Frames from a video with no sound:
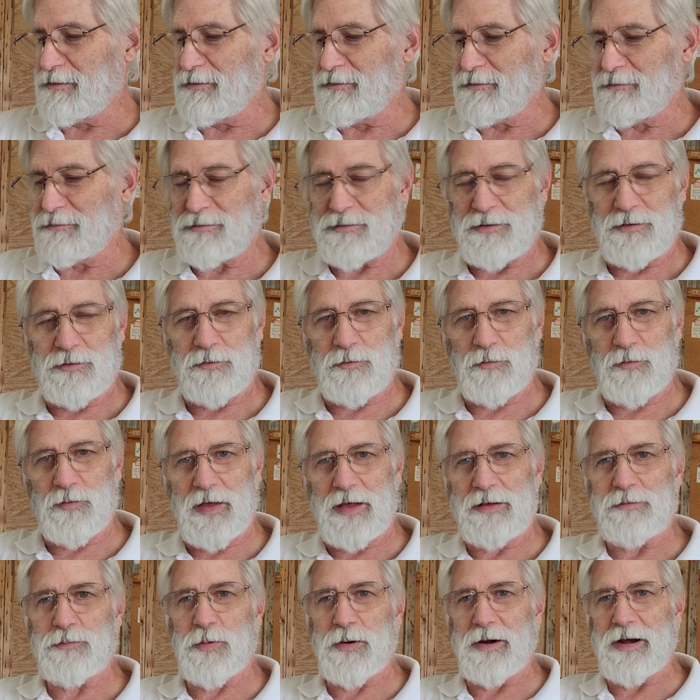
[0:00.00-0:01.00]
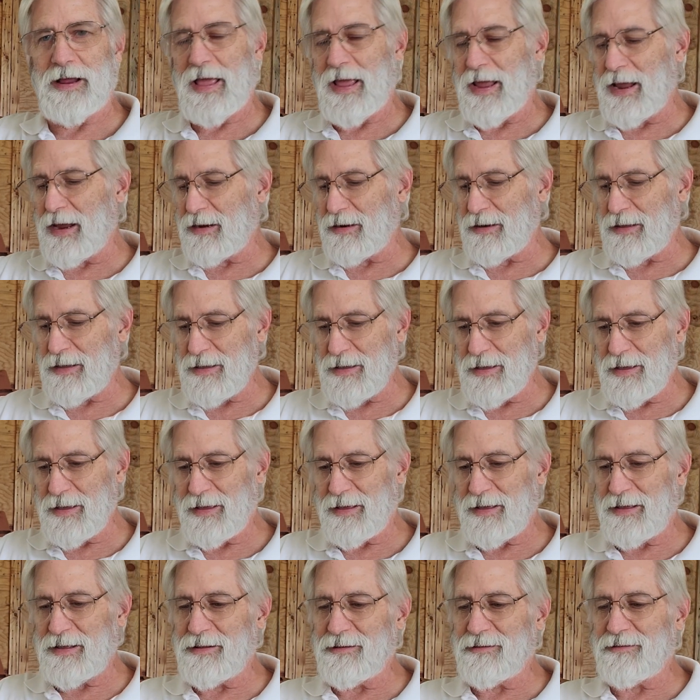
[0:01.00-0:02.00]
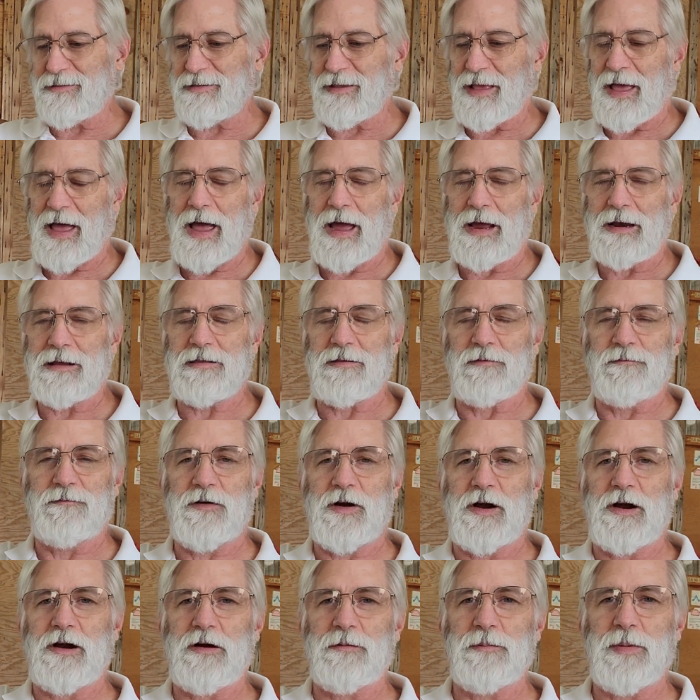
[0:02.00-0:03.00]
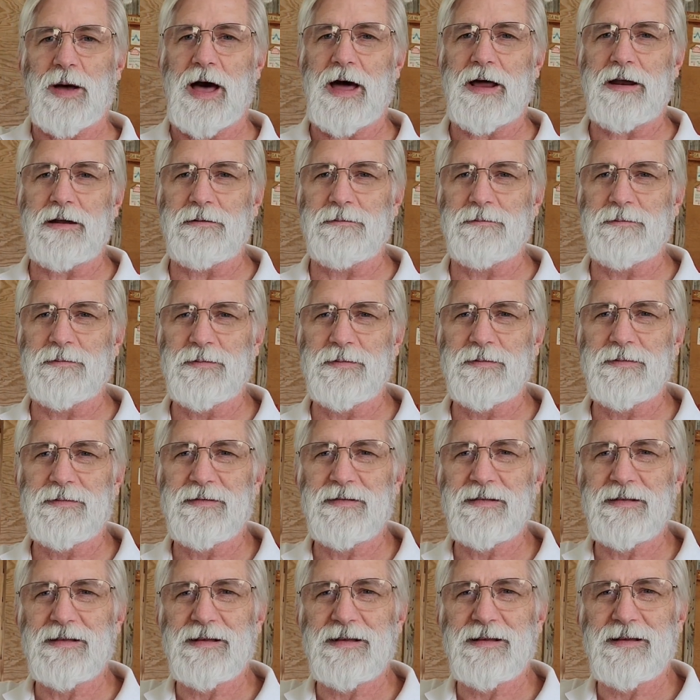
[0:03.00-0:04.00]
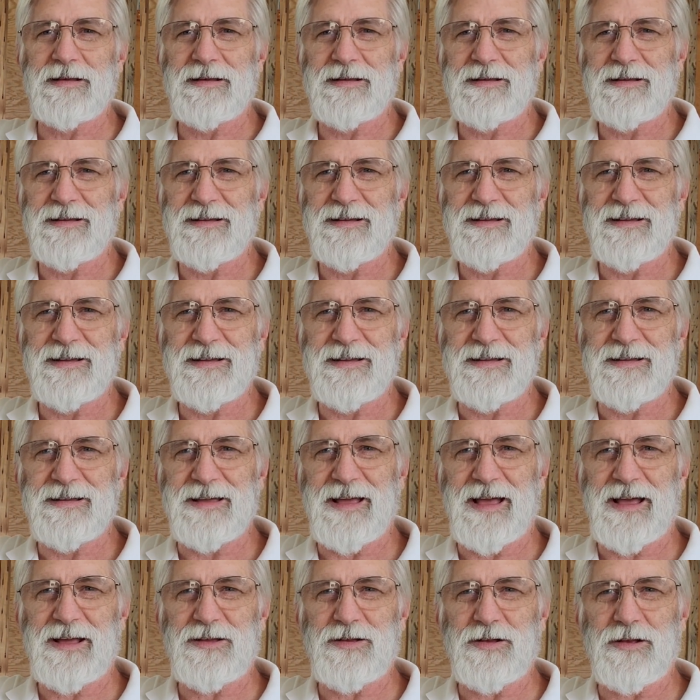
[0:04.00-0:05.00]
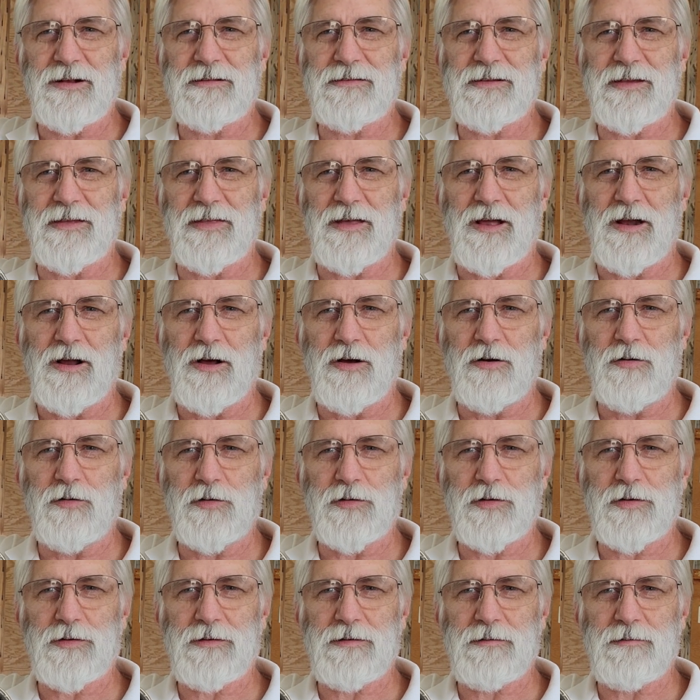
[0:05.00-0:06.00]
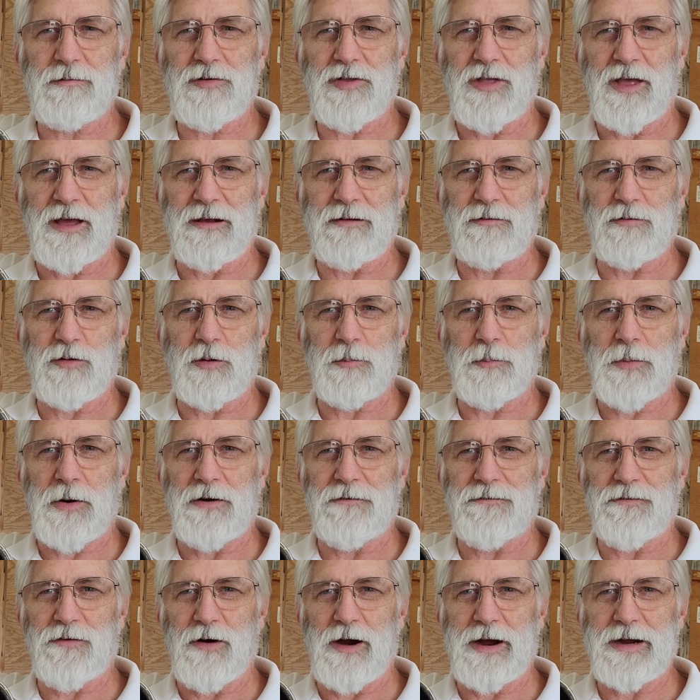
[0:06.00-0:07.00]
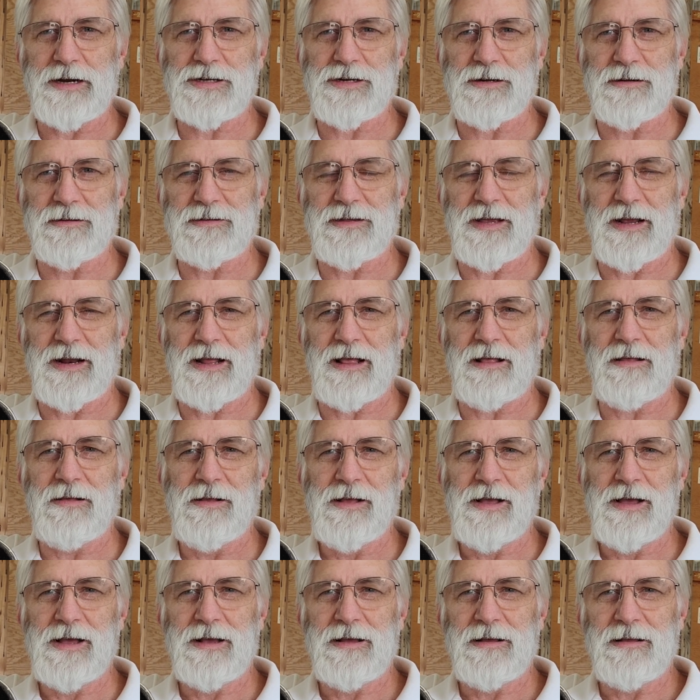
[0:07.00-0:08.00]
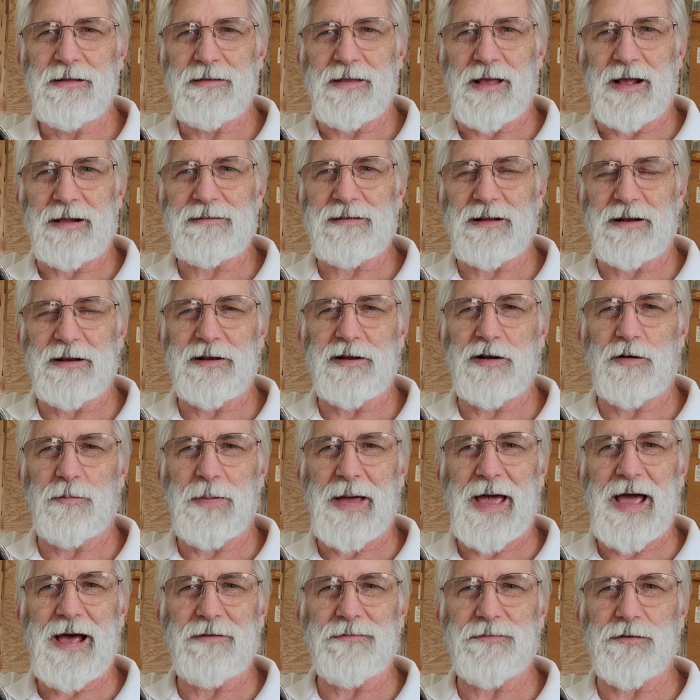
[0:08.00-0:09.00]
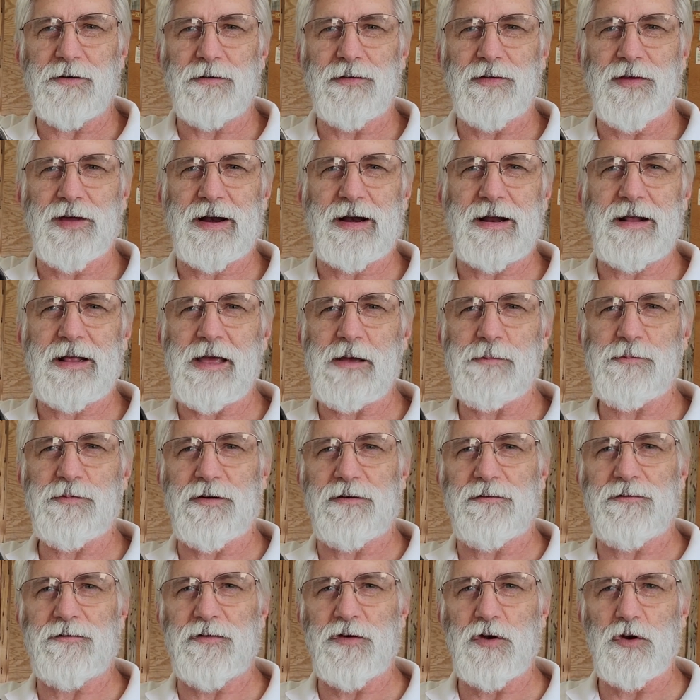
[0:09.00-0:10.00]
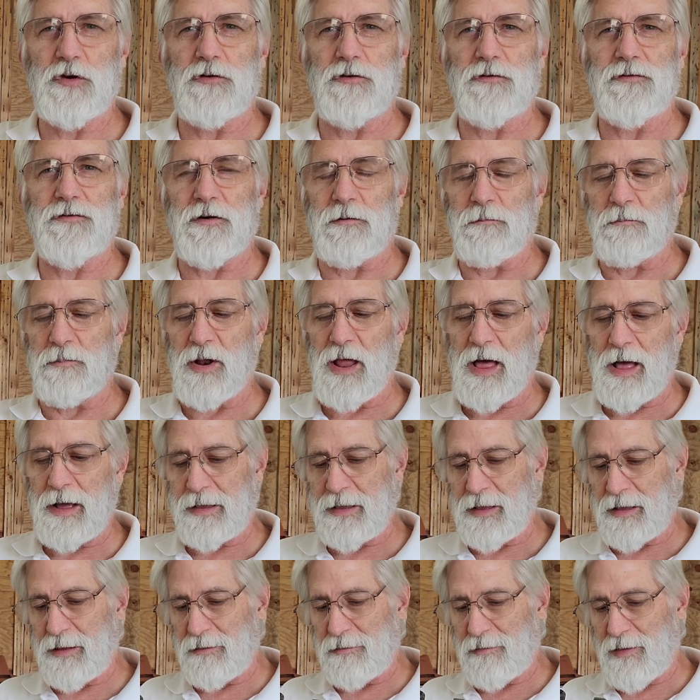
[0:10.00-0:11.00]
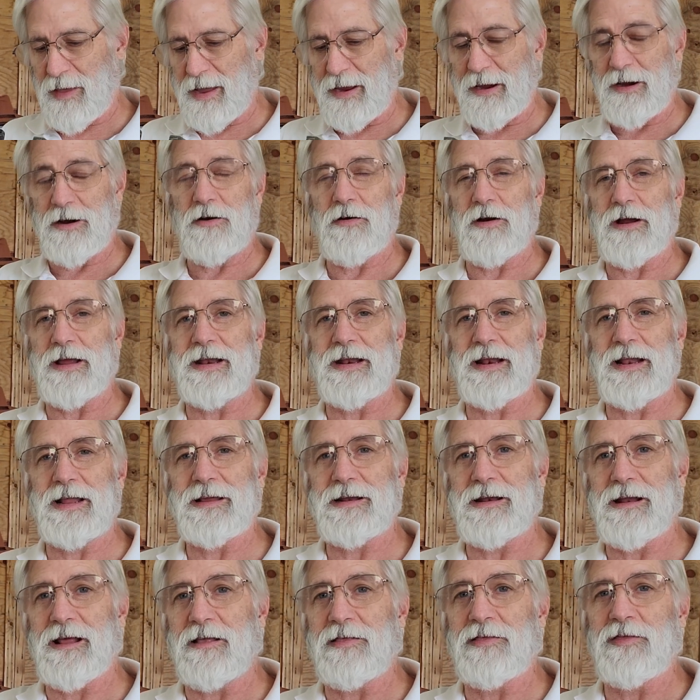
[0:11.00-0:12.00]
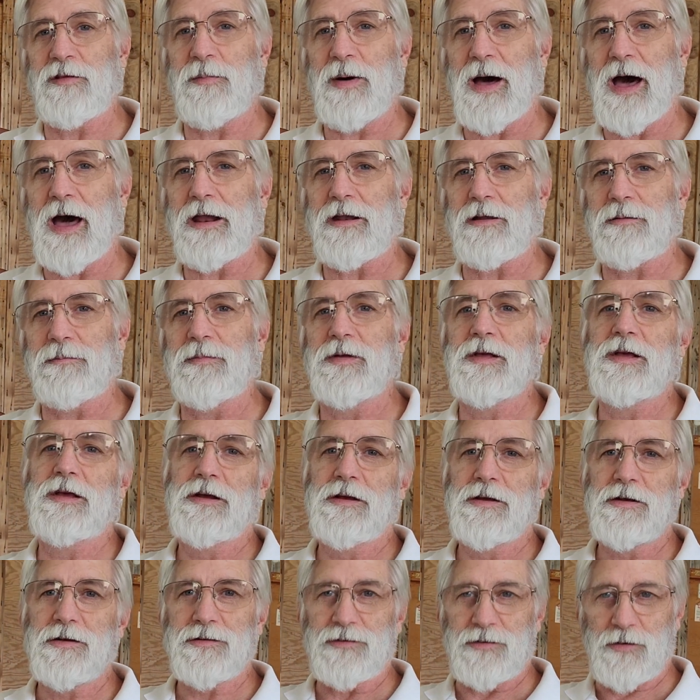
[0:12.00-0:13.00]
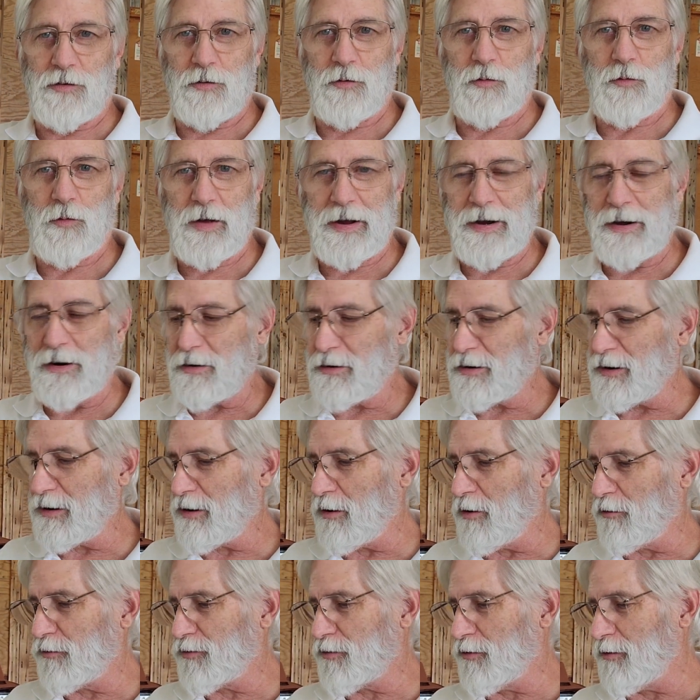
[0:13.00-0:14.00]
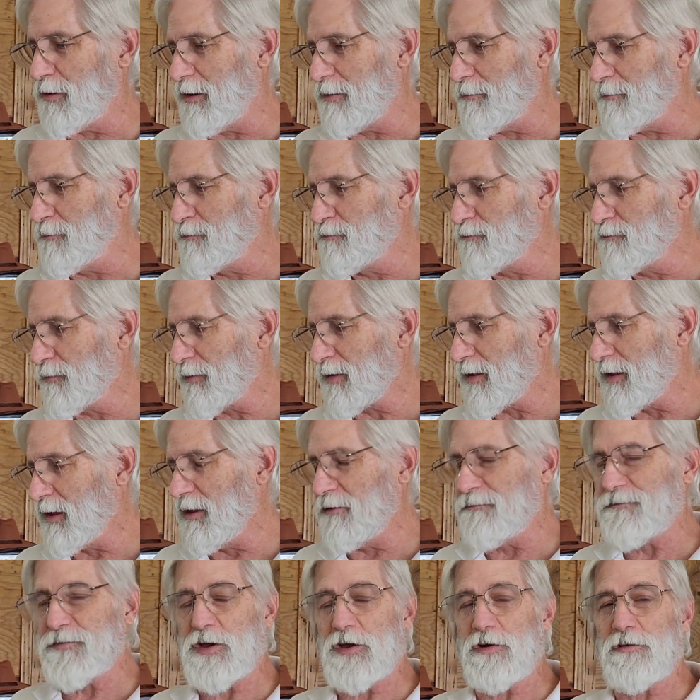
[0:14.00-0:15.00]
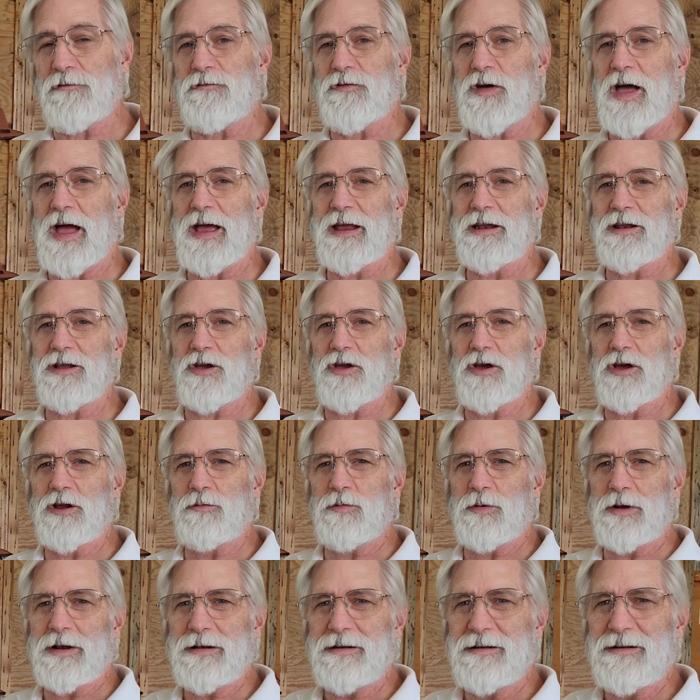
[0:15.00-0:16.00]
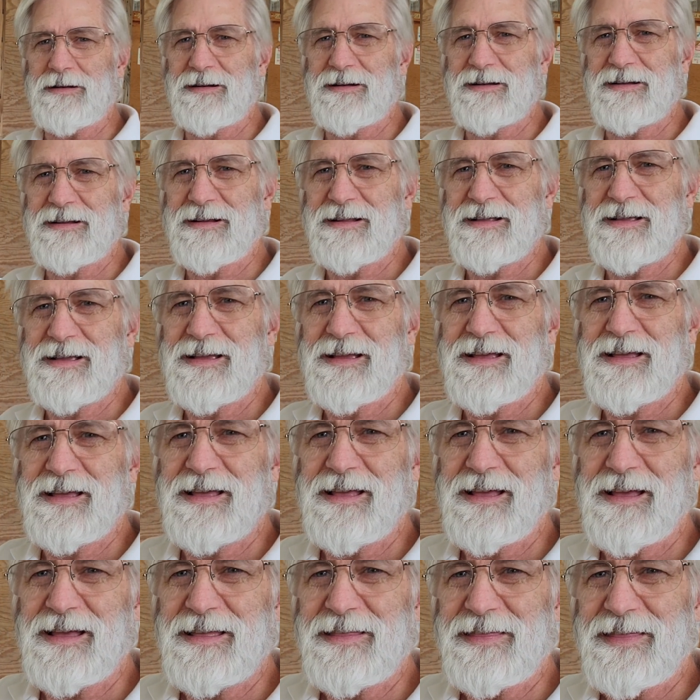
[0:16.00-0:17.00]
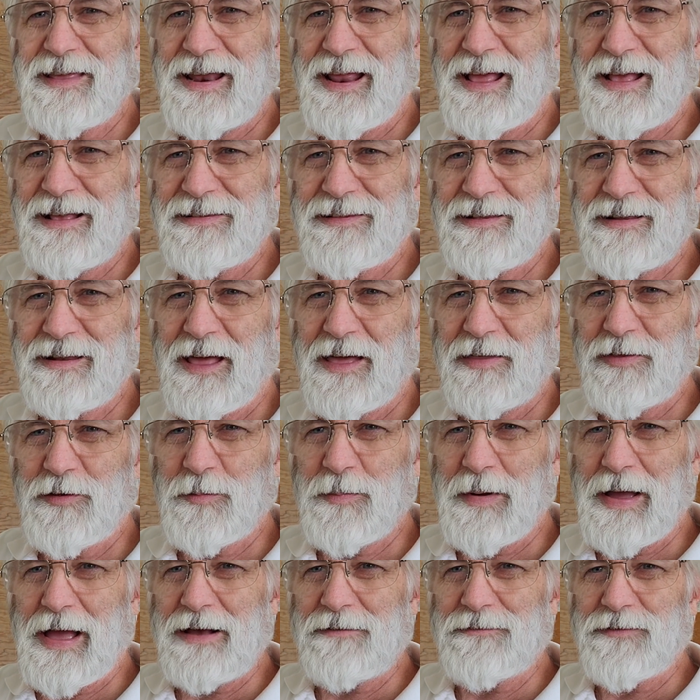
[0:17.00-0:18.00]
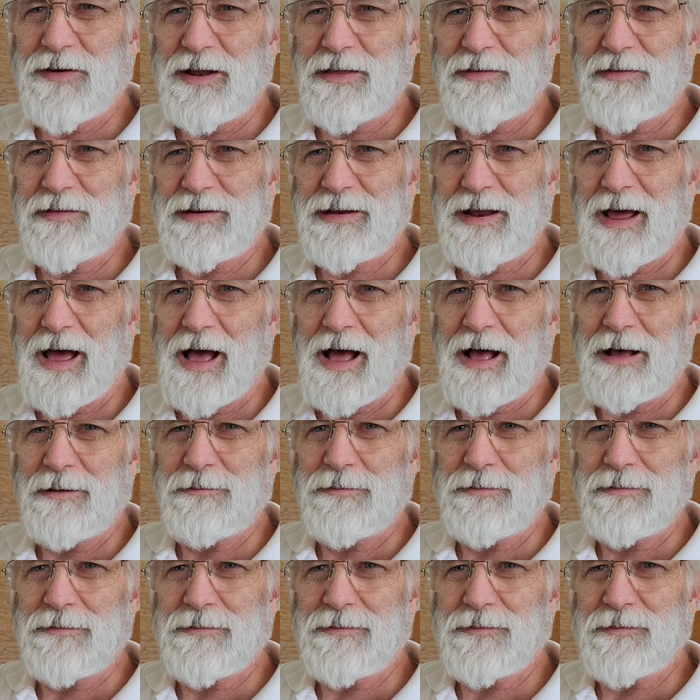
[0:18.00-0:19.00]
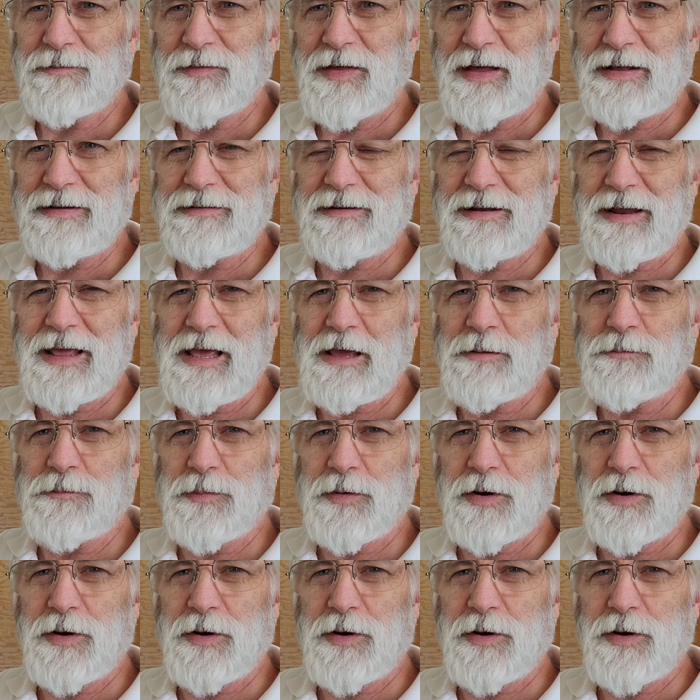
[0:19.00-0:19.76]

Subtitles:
So that's pretty handy. Inside, at the very bottom, yeah, you can see the holes, things with perforations in it. That's a little baffle that keeps your fuel from blocking the air inlet in the bottom, so air can go through it. If you can find a good one that has another baffle in the top, that's to keep